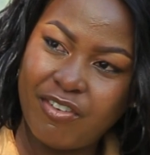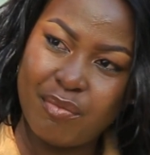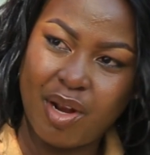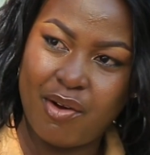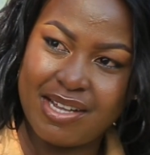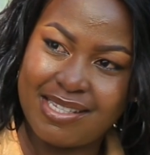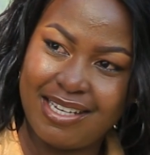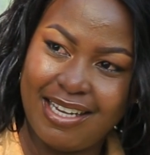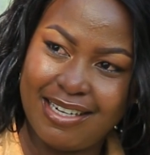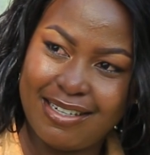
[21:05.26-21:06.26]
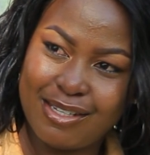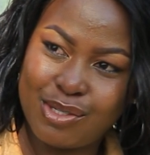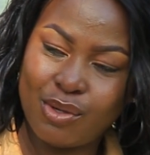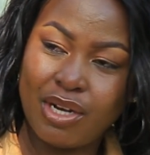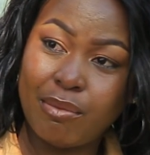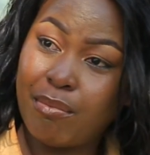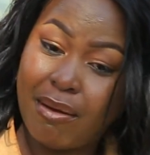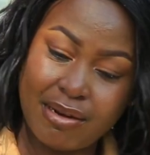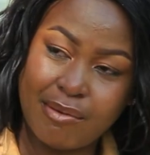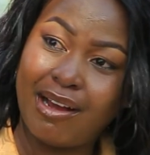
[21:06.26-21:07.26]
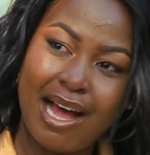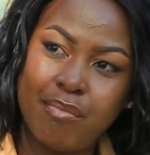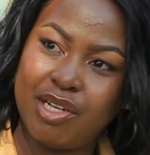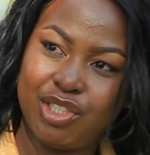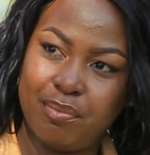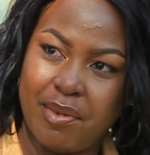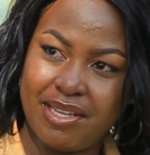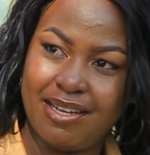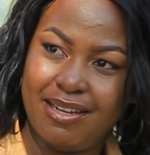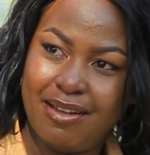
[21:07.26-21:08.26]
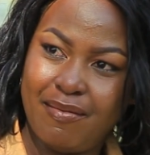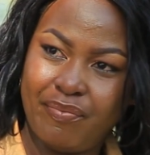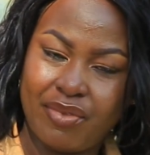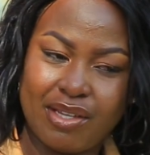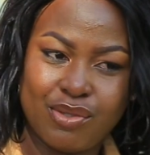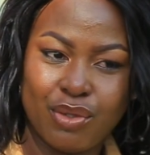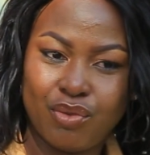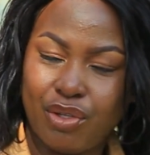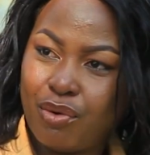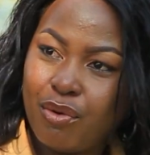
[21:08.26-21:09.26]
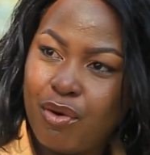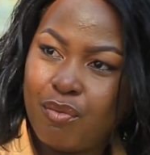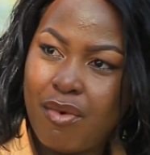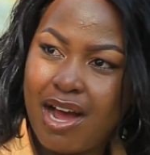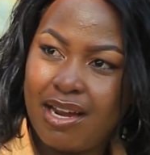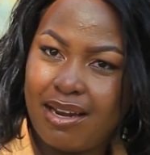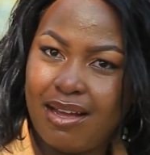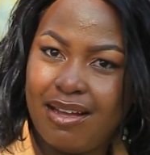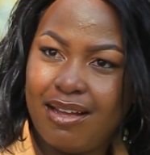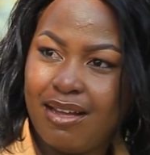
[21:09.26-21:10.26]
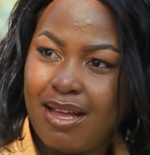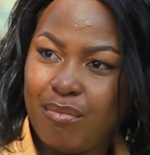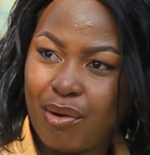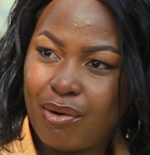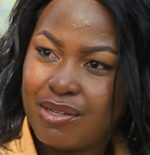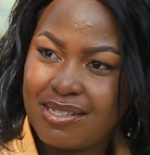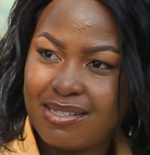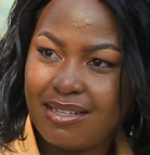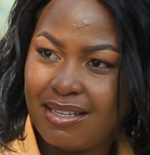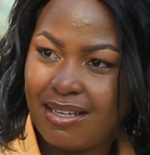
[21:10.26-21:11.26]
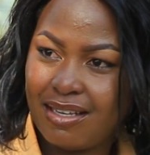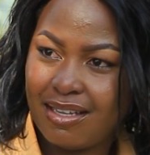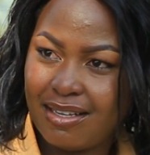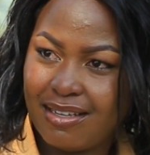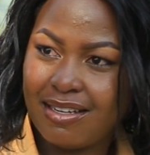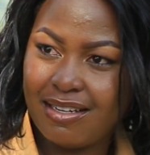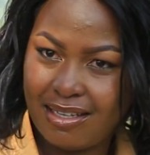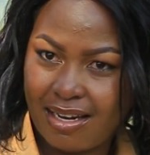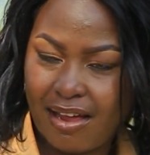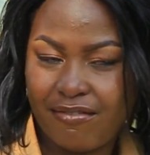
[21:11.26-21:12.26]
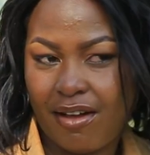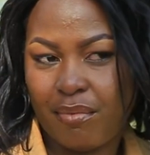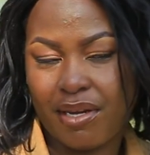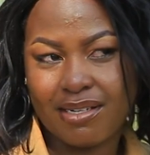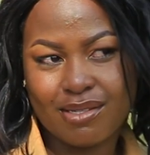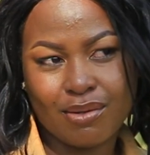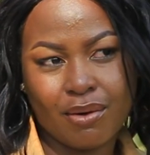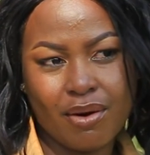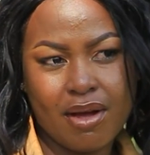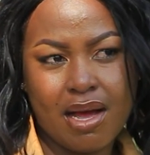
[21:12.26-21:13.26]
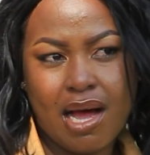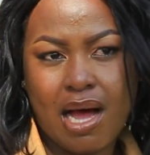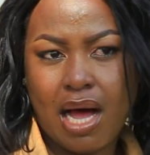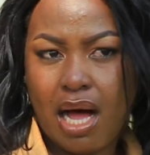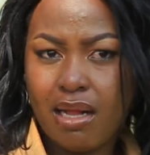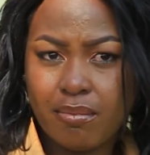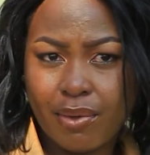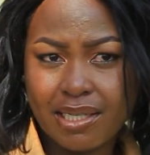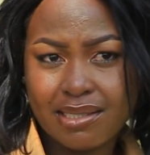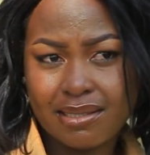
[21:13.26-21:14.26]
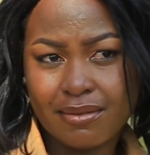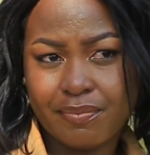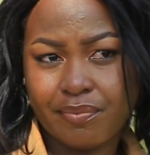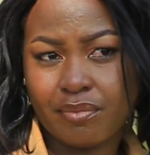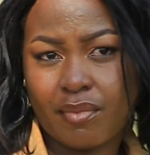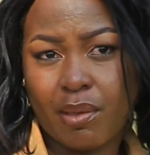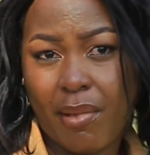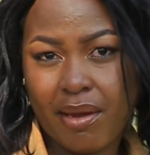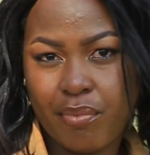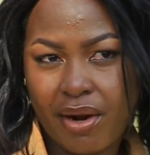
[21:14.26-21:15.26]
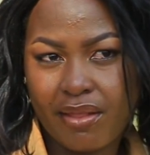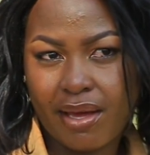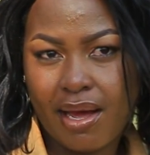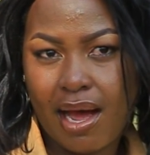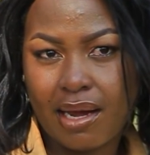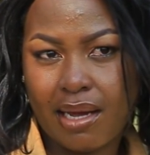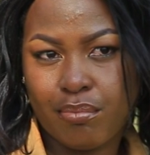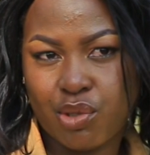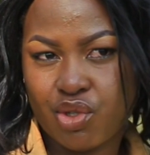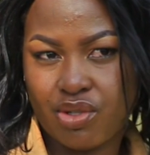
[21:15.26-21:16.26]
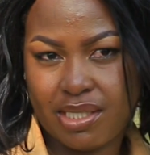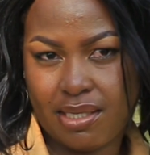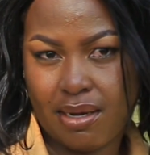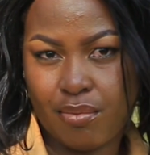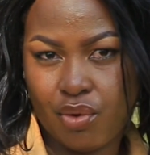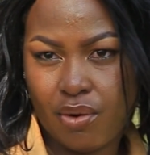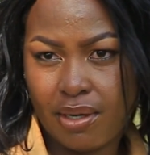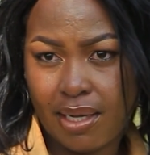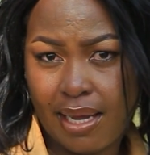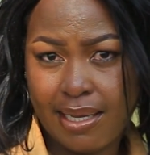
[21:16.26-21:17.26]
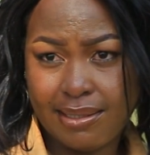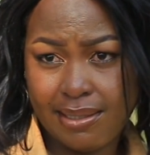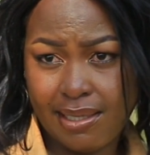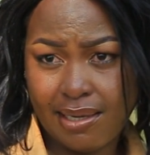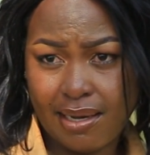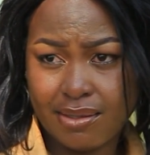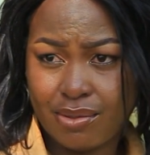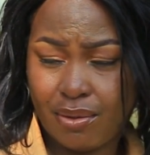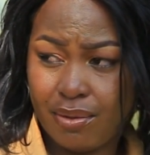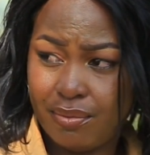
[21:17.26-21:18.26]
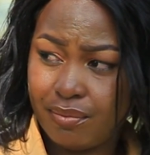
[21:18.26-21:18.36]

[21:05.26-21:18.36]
family I was in. So nabakamba chimanya. So tuinogo mwana because life happened. So Albert, my brother, aka mistreating amunonga yantera. So